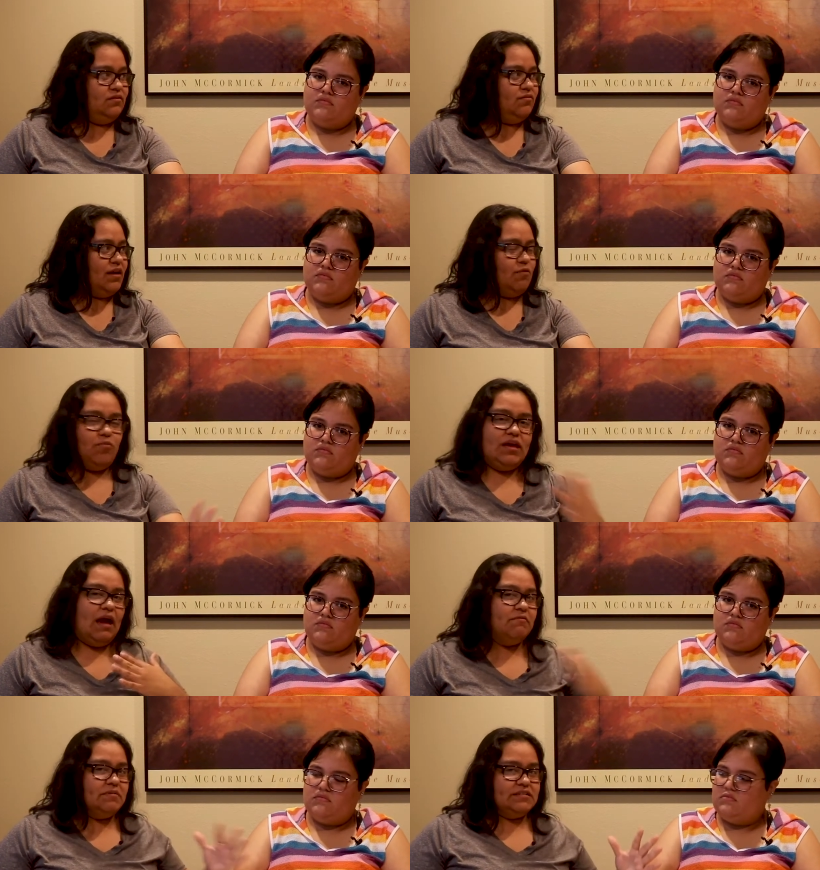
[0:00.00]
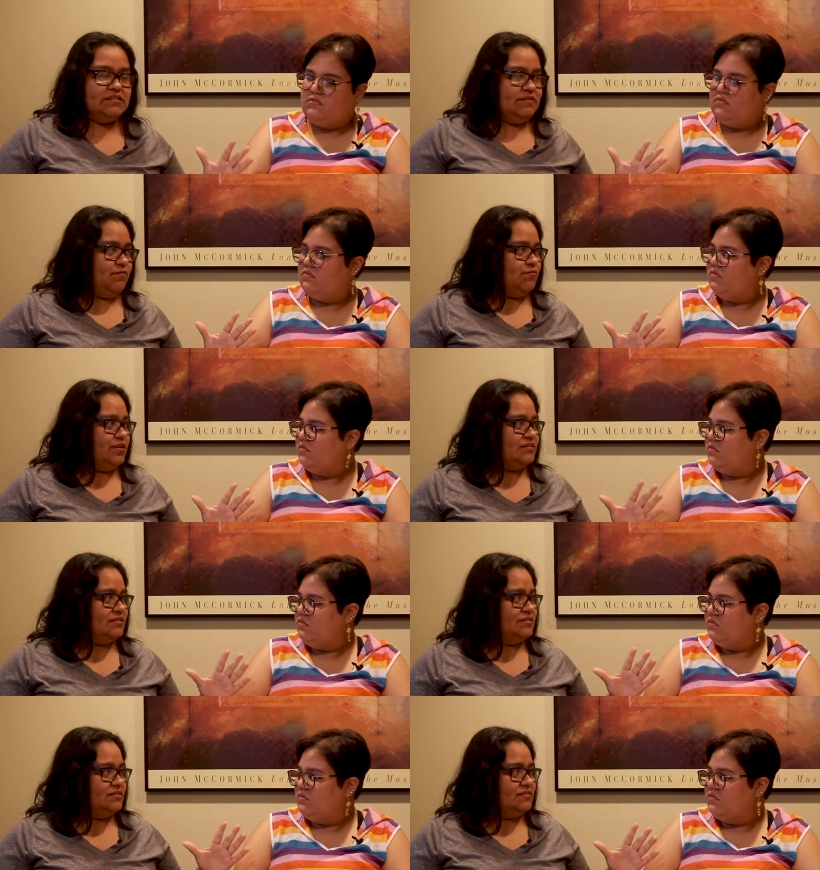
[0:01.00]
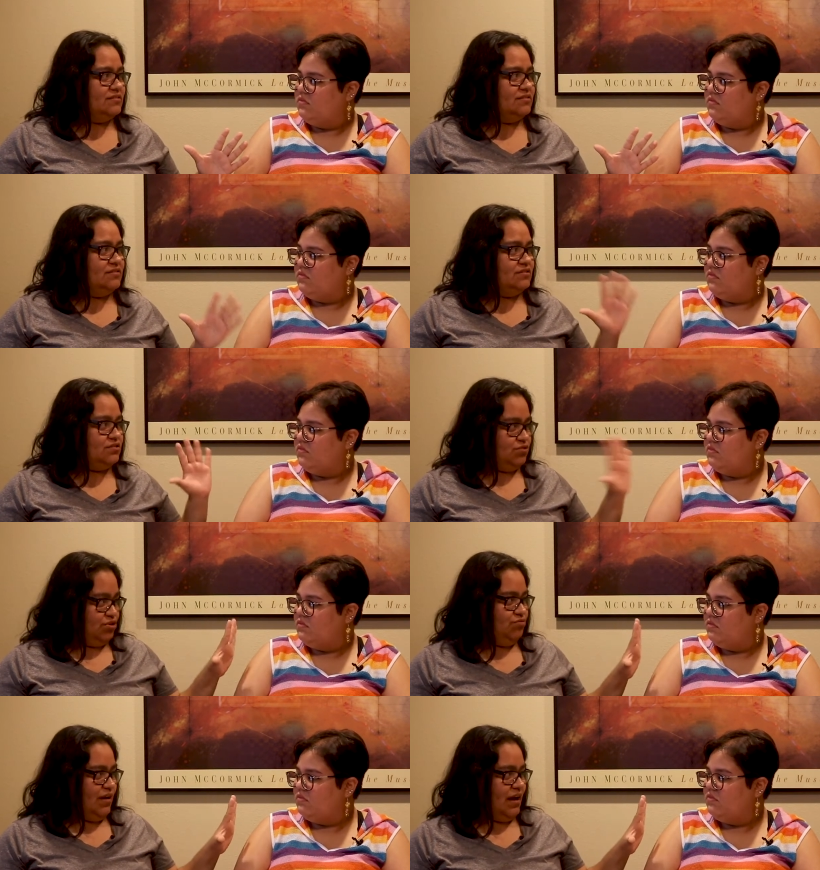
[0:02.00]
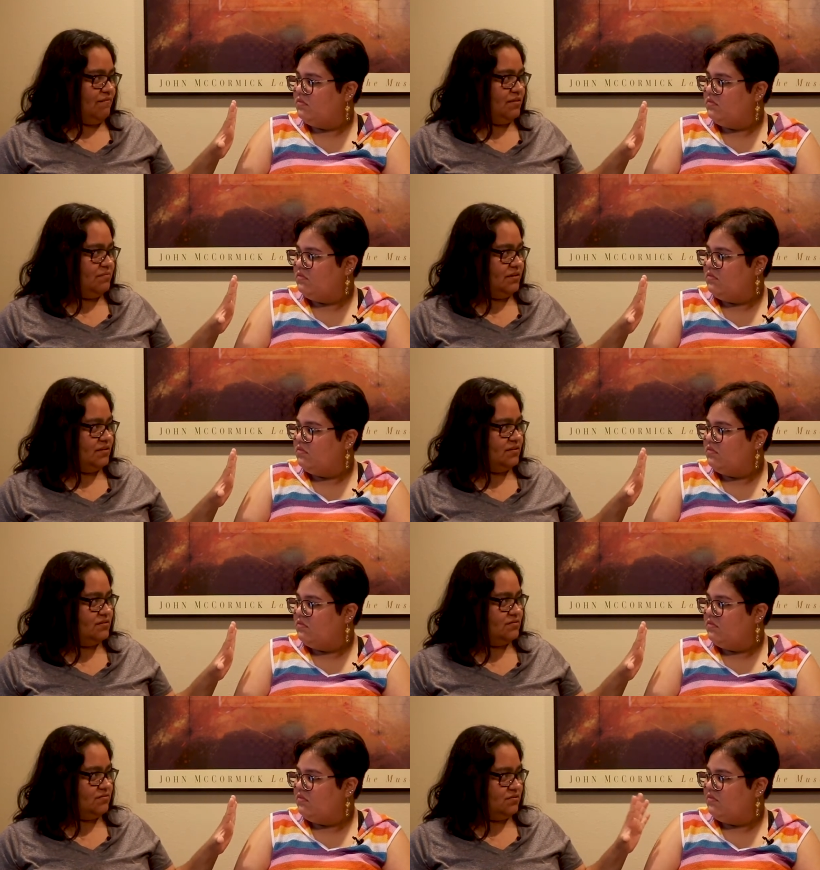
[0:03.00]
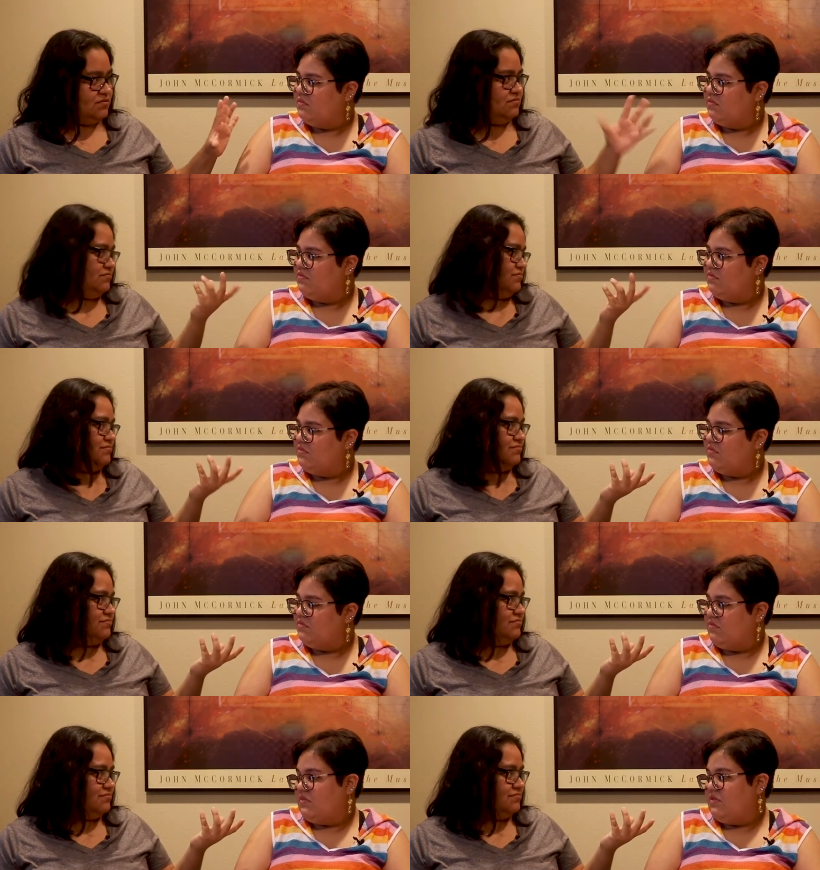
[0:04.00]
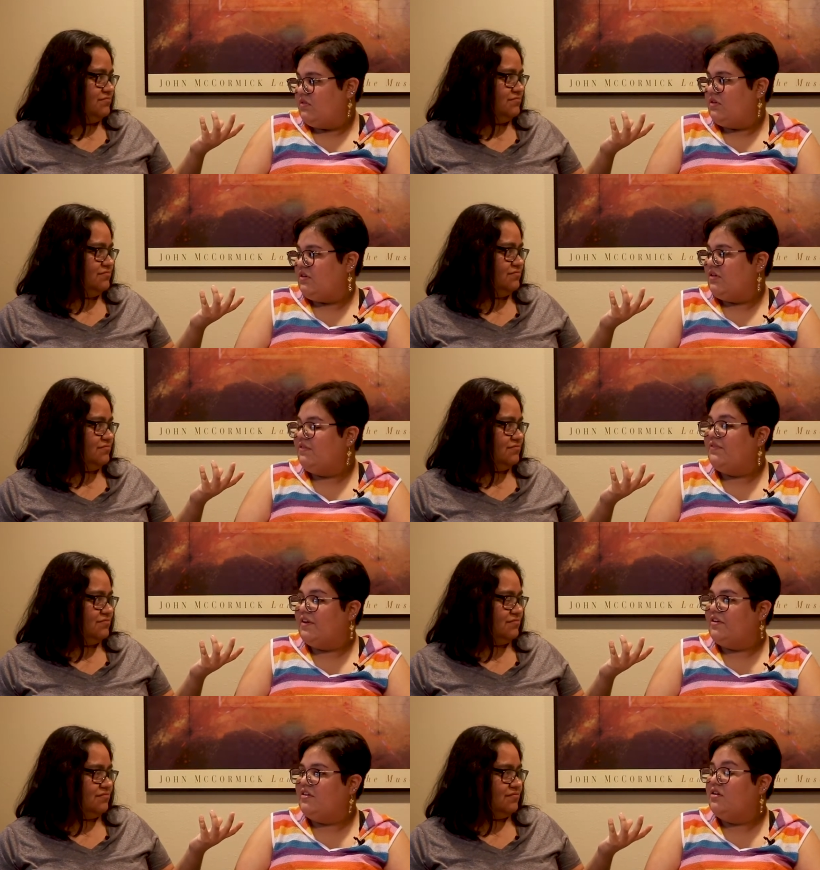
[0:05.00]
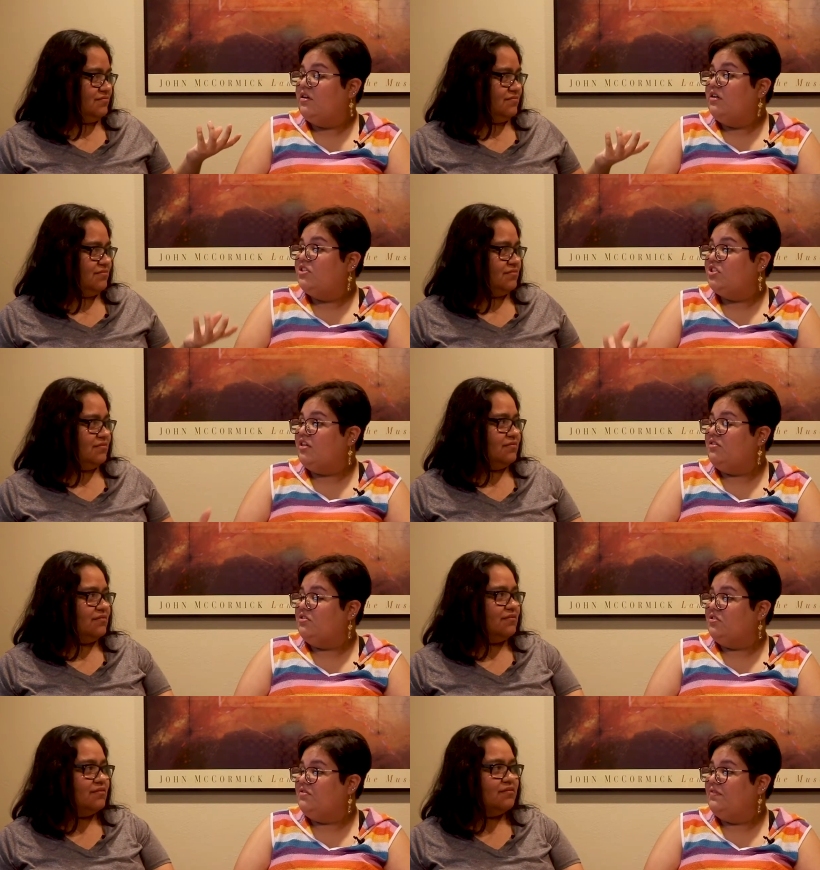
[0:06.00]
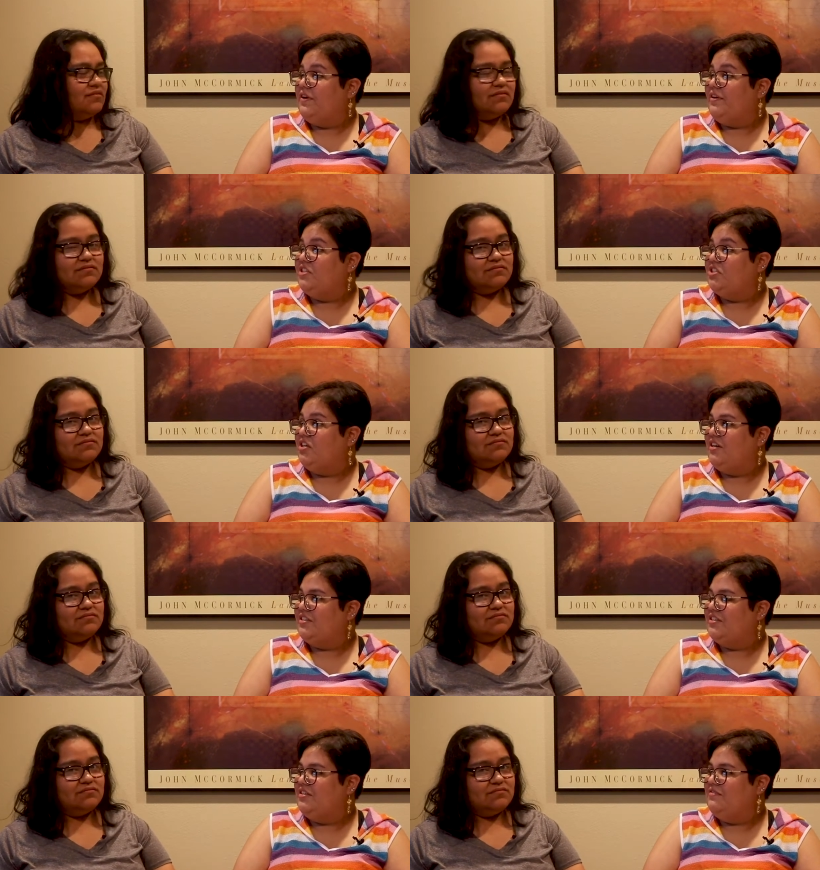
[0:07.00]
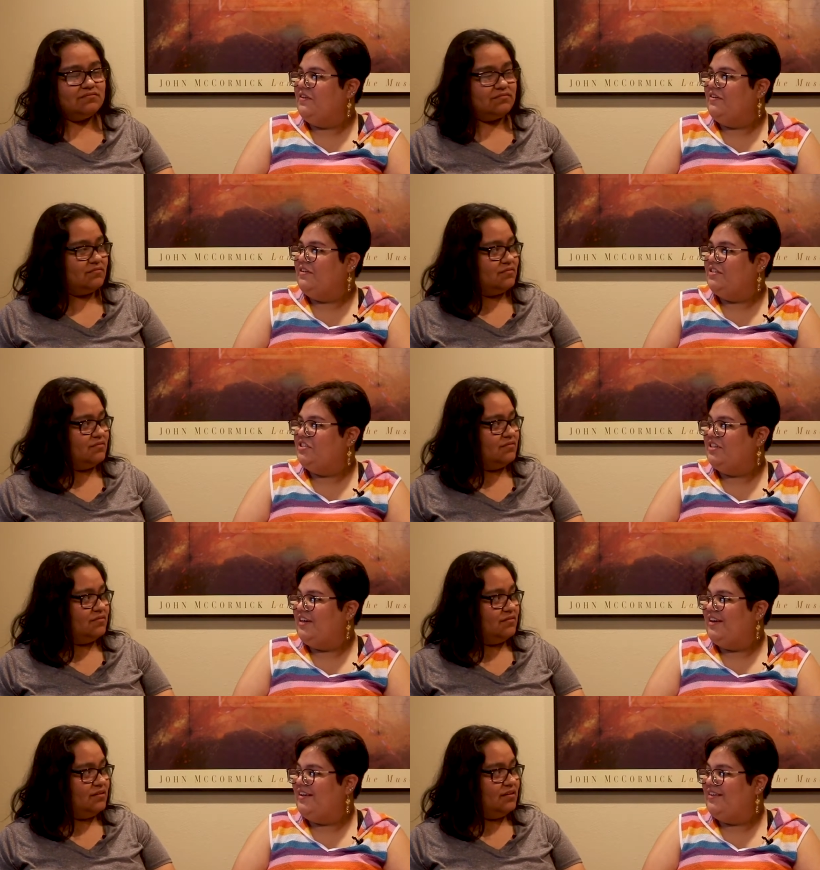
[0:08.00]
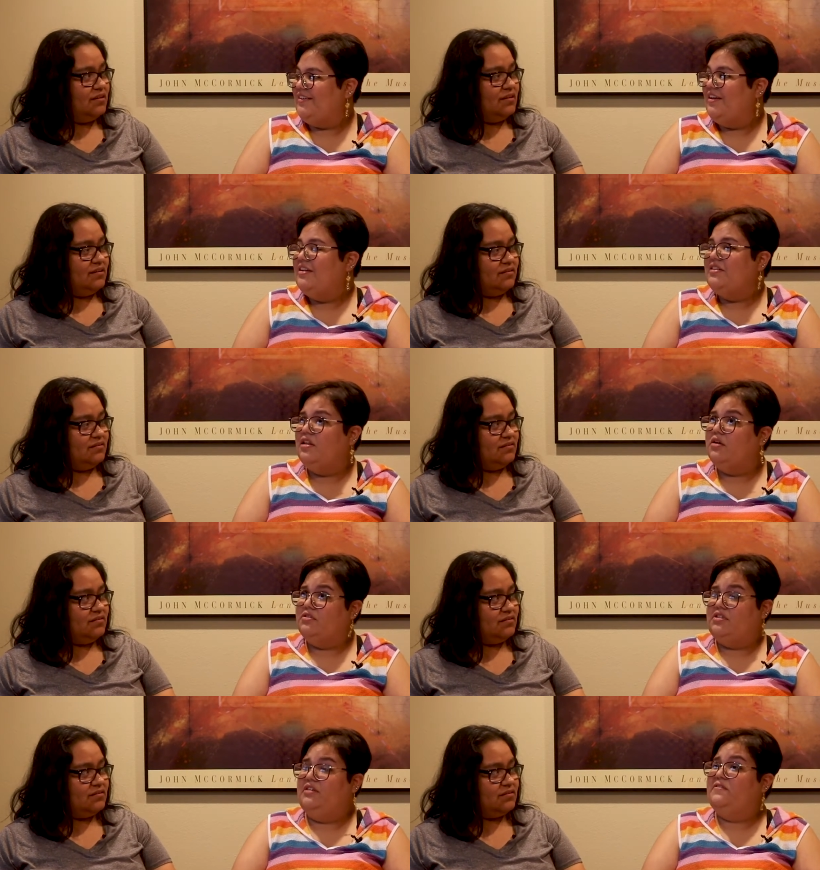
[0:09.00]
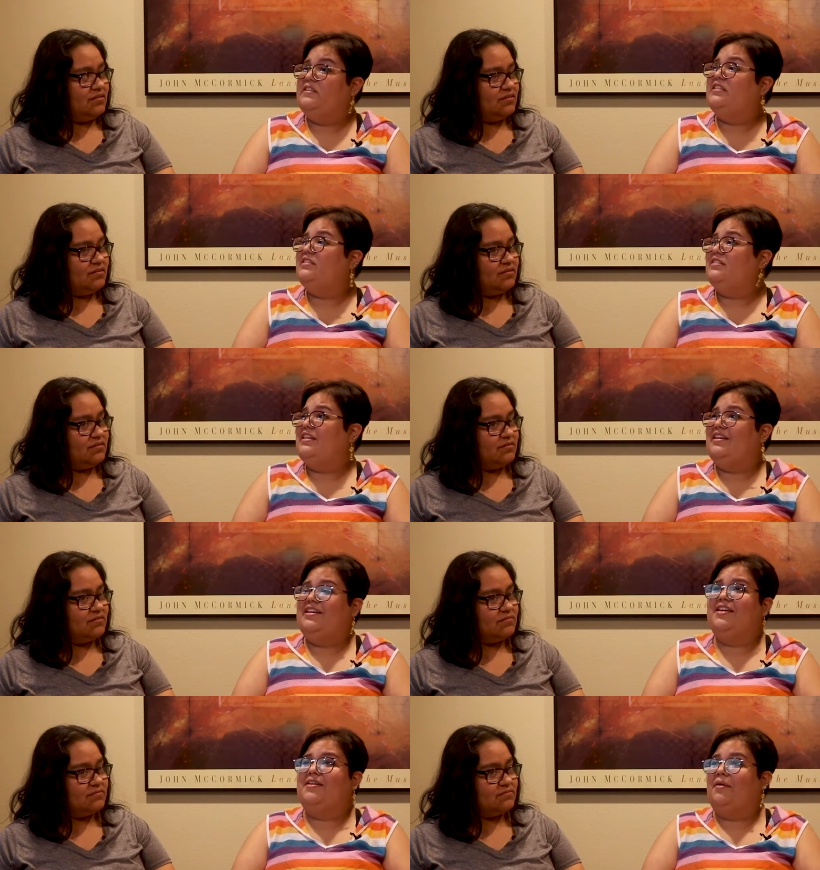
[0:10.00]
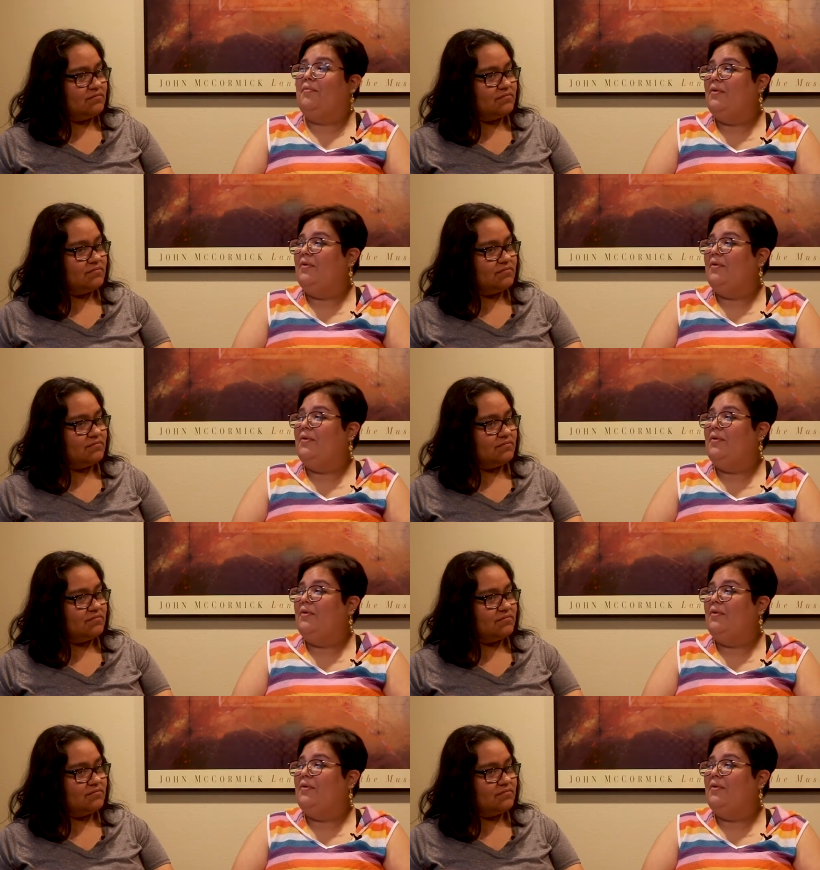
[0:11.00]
Speaker 1: Okay, we have it because of different reasons. So you have it because, well,
Speaker 2: yeah, very sheltered, very shock shelled, very shy, low self esteem,